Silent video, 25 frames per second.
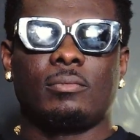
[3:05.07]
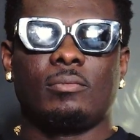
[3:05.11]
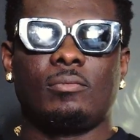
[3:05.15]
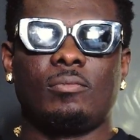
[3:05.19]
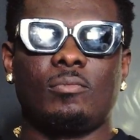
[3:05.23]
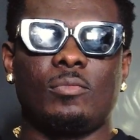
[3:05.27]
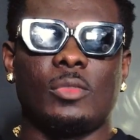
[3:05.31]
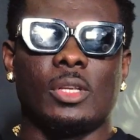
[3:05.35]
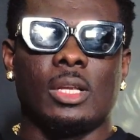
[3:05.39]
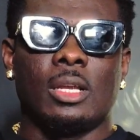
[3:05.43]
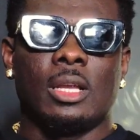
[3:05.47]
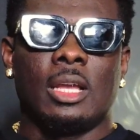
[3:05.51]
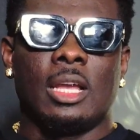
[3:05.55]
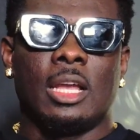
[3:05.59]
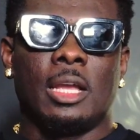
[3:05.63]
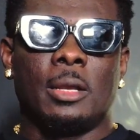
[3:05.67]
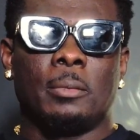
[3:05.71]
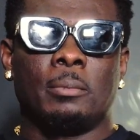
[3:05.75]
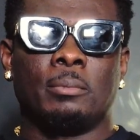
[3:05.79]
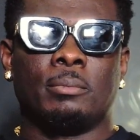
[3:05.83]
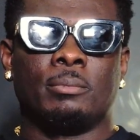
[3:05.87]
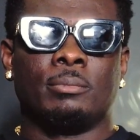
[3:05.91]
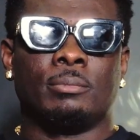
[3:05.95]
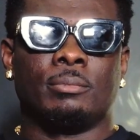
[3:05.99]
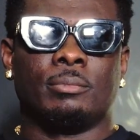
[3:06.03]
Okay.
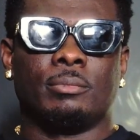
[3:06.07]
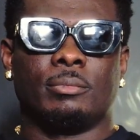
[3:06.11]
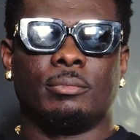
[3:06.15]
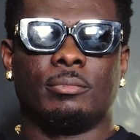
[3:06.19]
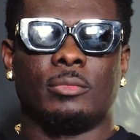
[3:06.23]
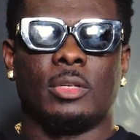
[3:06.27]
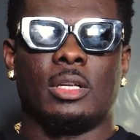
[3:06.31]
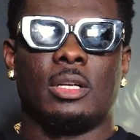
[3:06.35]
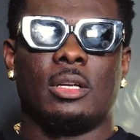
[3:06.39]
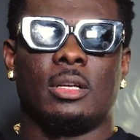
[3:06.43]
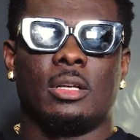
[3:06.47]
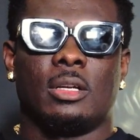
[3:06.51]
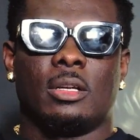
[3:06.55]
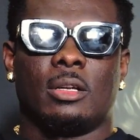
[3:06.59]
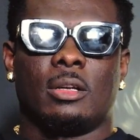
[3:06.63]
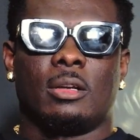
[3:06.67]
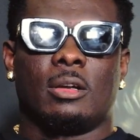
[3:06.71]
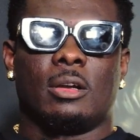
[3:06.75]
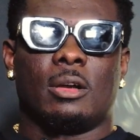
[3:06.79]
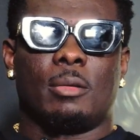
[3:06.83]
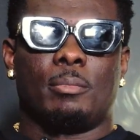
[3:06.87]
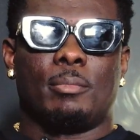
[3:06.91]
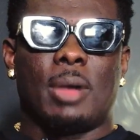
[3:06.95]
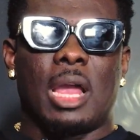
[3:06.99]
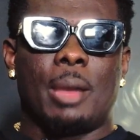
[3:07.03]

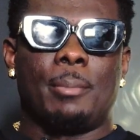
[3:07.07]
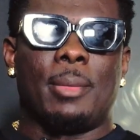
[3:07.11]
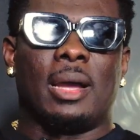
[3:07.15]
My